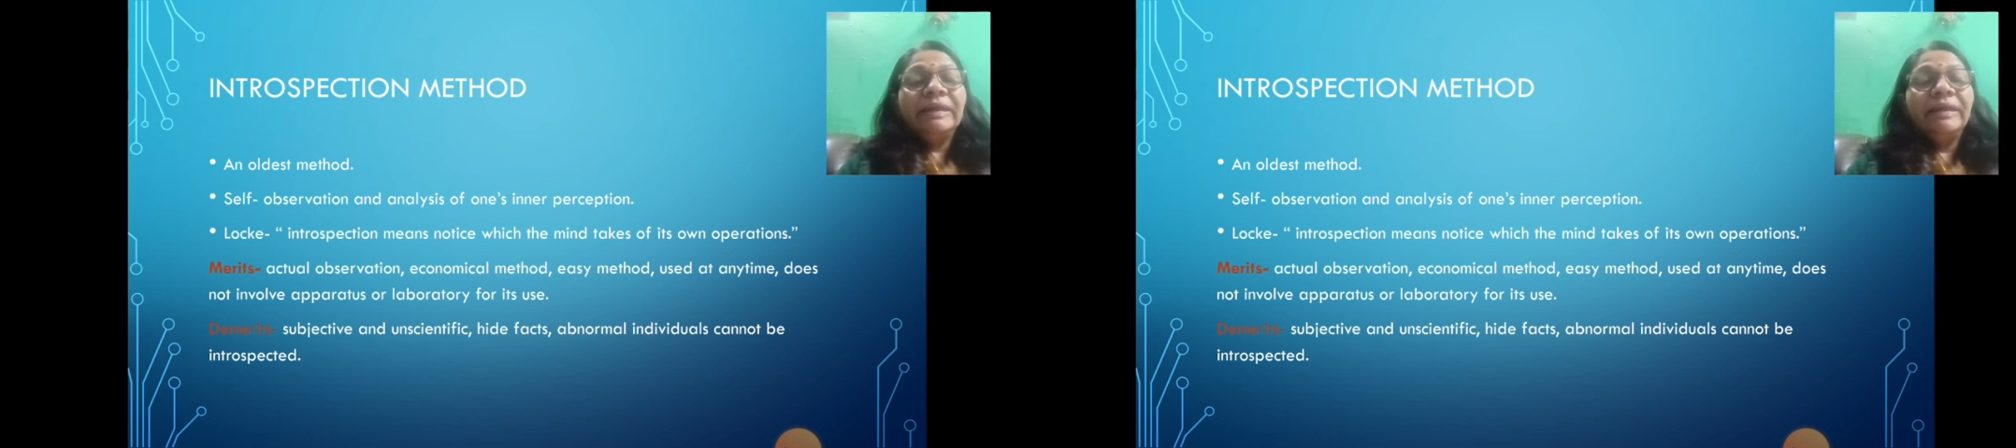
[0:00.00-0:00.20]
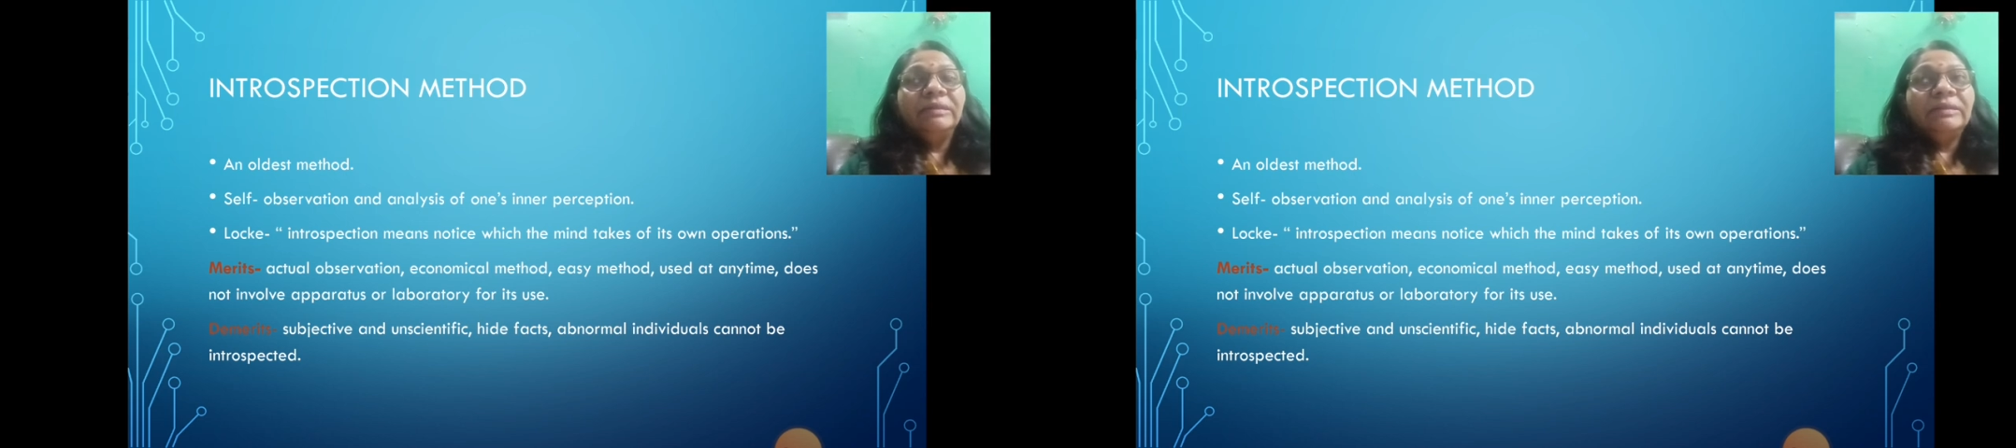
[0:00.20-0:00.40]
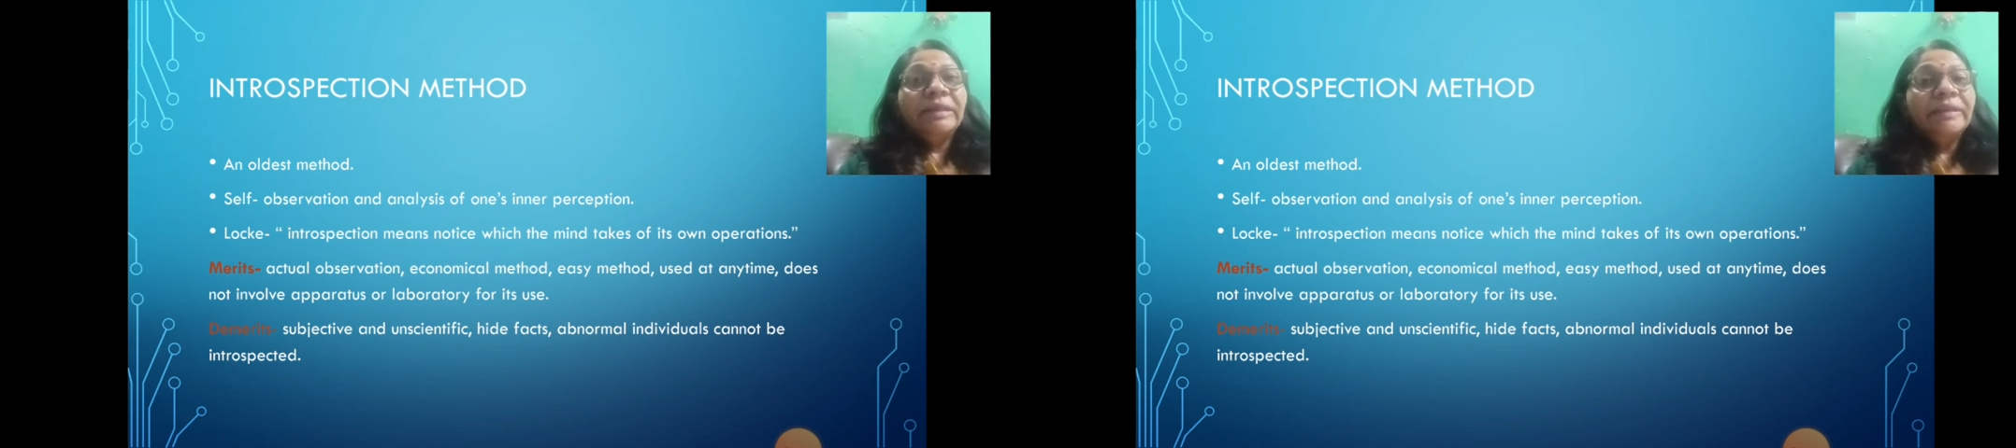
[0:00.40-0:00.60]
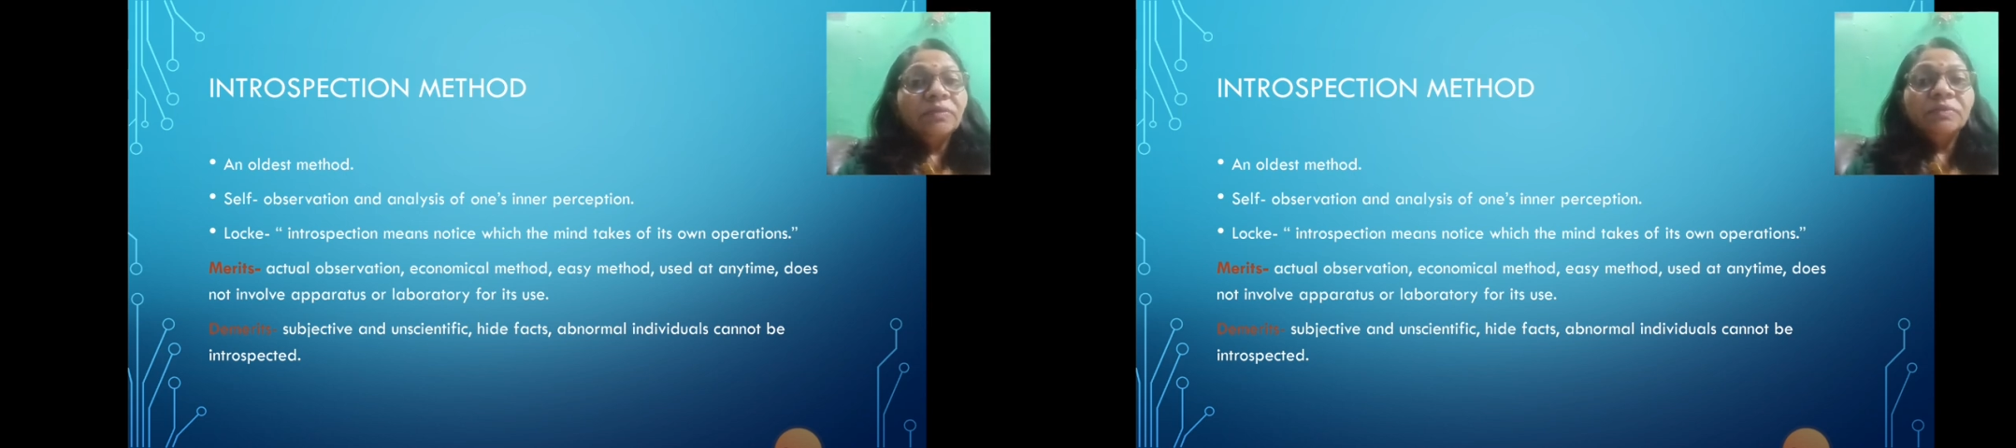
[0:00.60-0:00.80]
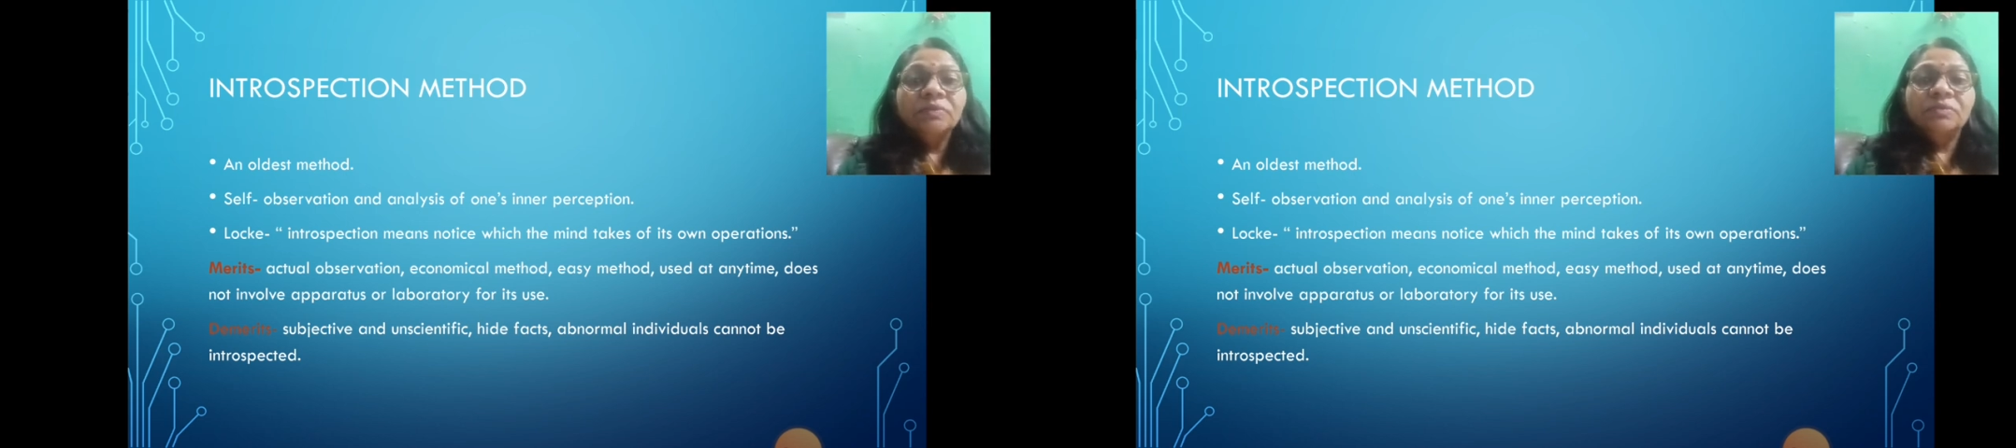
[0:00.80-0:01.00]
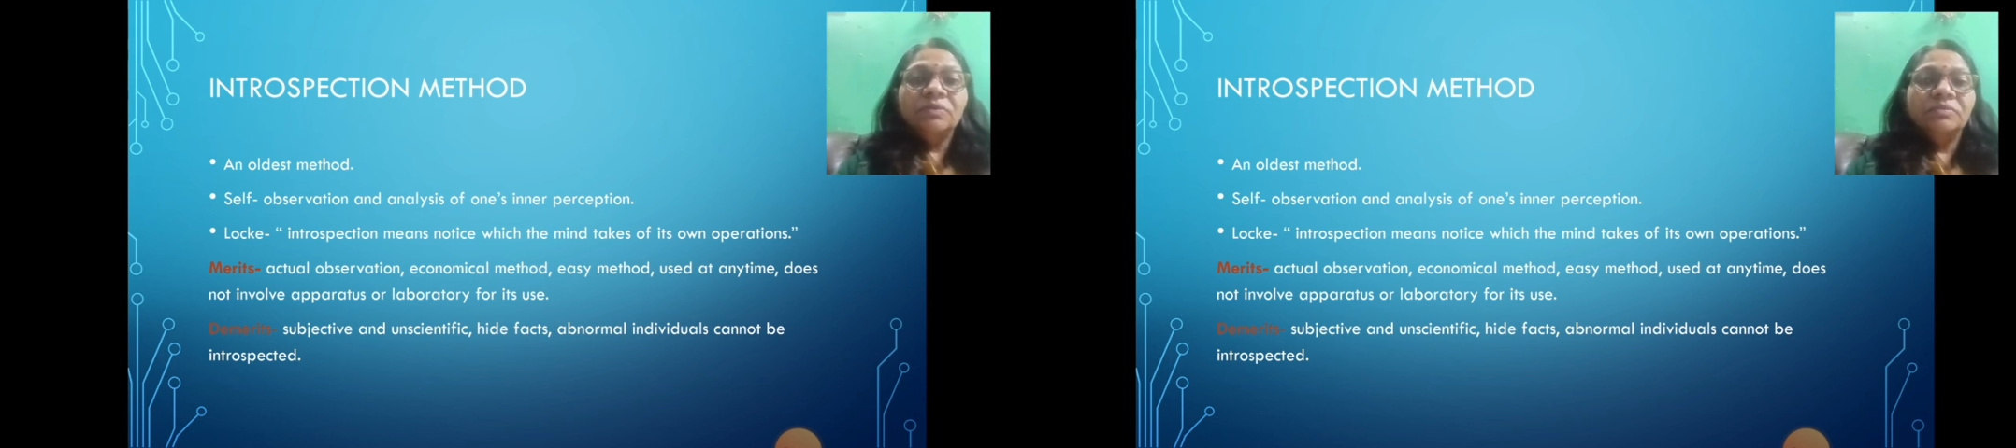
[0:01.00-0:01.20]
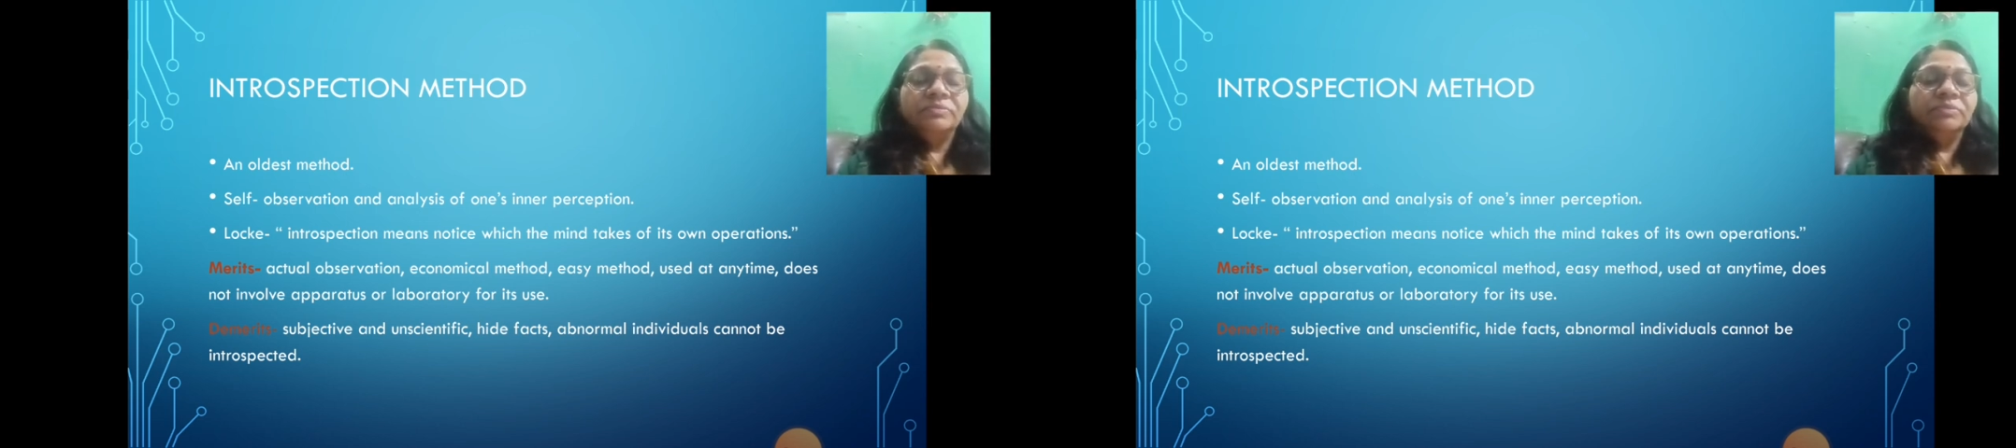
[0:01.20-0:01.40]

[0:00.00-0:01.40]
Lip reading: and analysis of